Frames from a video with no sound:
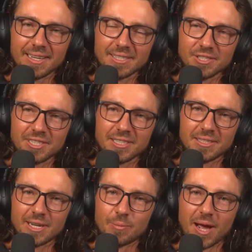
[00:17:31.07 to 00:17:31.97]
Isn't
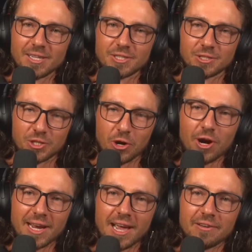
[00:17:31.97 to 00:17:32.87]
it amazing? So
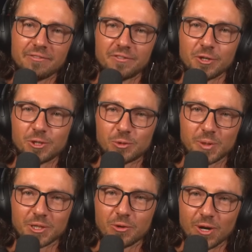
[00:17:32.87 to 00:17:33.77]
I have used
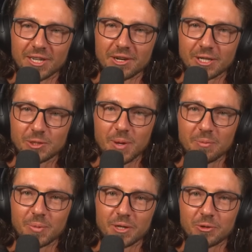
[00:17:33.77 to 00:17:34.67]
Bitcoin. I
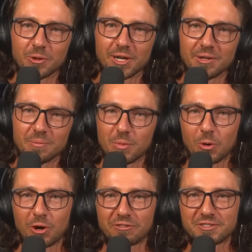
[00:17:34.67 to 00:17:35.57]
spend Bitcoin
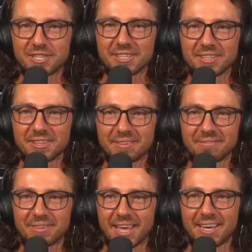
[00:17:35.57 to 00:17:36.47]
more often
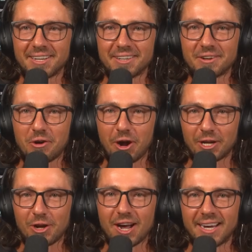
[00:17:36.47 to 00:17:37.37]
than I
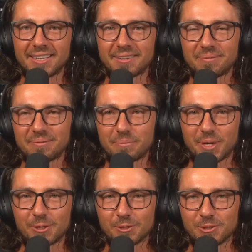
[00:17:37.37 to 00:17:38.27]
like,
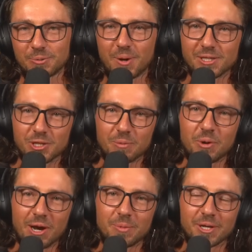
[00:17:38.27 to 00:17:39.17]
because once I
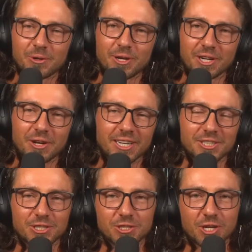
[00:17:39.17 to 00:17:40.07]
buy Bitcoin, I like
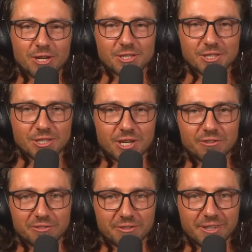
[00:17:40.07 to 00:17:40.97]
it just to go into
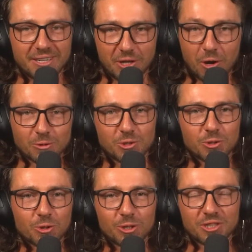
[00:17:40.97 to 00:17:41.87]
cold
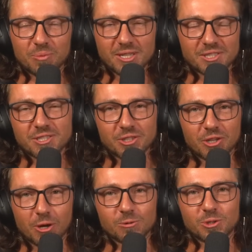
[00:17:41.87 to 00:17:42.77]
storage. And once it's
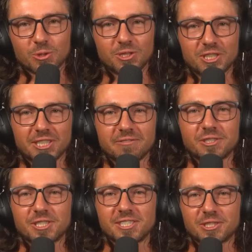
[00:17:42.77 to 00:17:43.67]
in cold storage, it
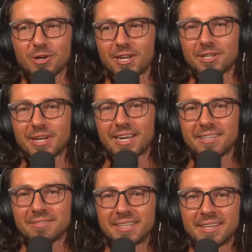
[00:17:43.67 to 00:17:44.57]
never sees the light of
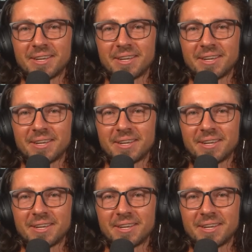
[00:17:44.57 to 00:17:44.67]
day.